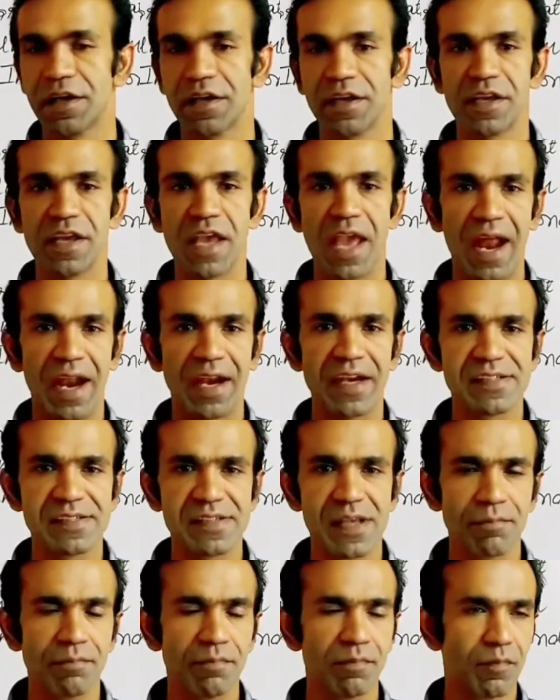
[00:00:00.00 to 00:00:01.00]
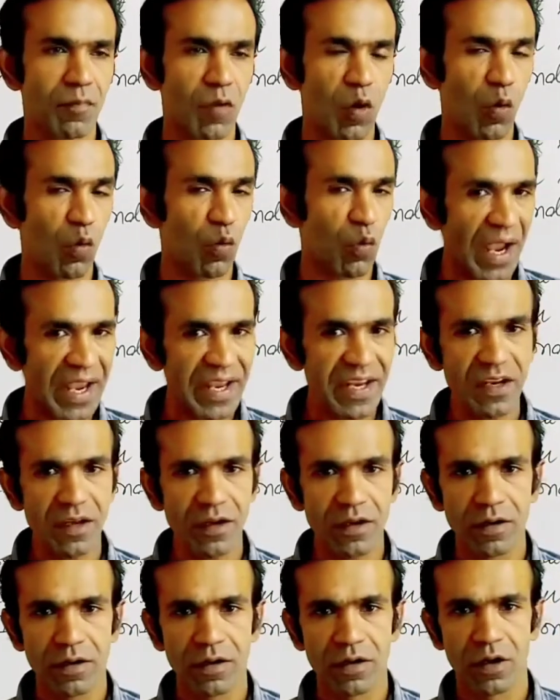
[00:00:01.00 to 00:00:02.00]
He had some
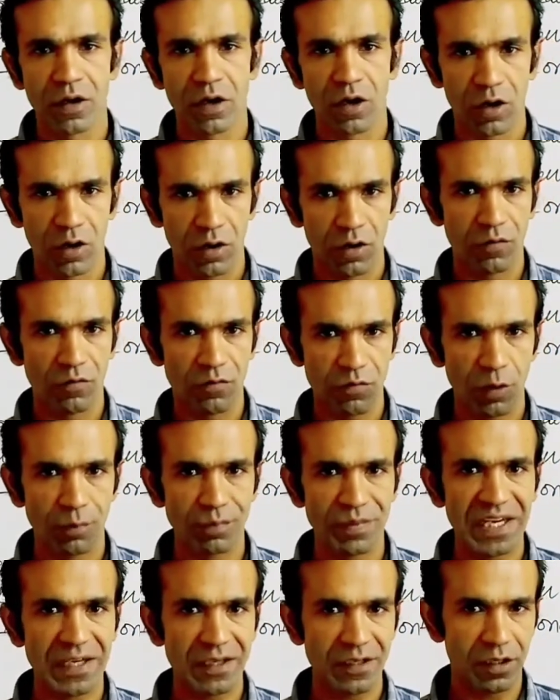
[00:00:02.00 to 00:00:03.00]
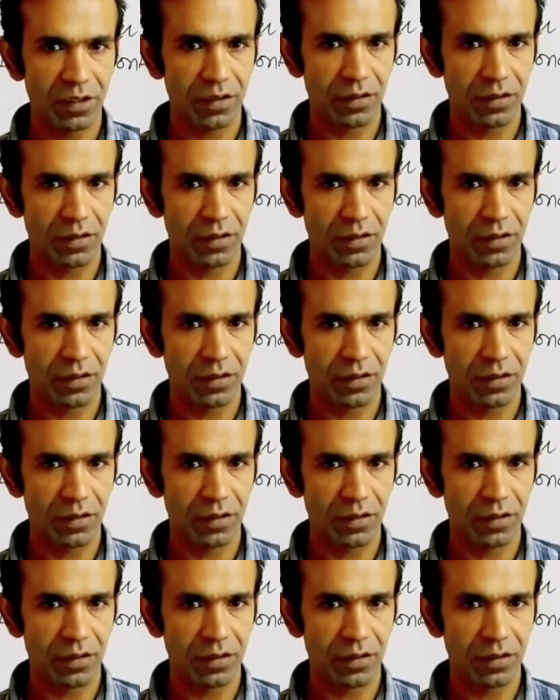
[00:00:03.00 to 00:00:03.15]
wine from that